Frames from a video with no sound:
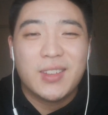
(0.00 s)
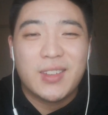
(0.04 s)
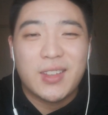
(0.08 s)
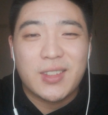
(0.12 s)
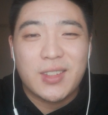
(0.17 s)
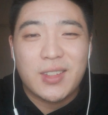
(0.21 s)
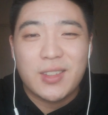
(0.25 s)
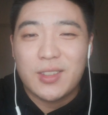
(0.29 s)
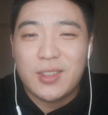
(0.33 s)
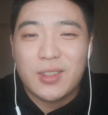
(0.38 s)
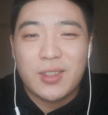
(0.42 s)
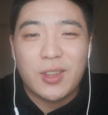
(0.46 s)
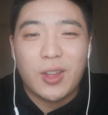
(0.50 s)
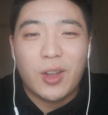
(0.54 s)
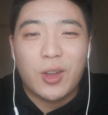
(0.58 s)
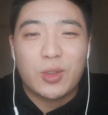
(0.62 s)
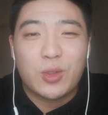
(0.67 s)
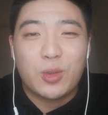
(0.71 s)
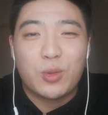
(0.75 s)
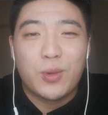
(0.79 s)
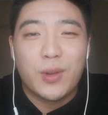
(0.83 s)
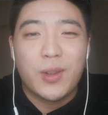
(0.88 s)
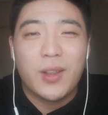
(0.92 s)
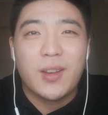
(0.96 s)
this is
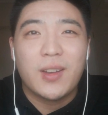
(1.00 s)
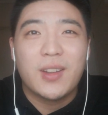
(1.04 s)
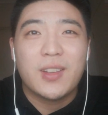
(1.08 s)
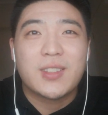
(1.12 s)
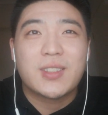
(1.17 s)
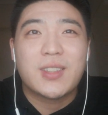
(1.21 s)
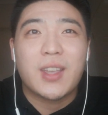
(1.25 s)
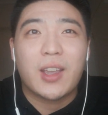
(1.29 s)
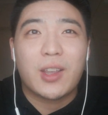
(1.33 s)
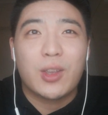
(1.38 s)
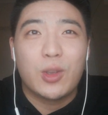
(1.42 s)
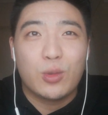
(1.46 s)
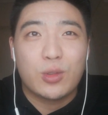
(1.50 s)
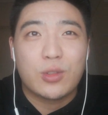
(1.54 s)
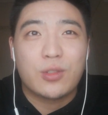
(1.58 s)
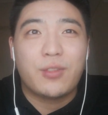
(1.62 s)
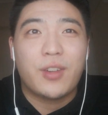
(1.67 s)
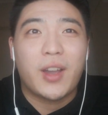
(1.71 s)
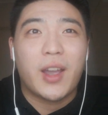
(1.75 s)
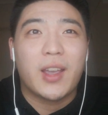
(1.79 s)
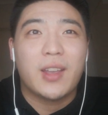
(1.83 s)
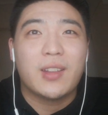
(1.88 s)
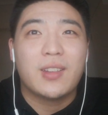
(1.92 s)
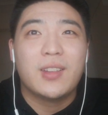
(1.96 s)
not really
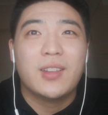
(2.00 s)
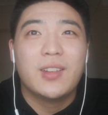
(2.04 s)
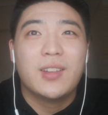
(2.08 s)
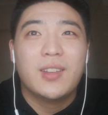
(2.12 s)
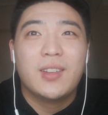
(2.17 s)
satisfied.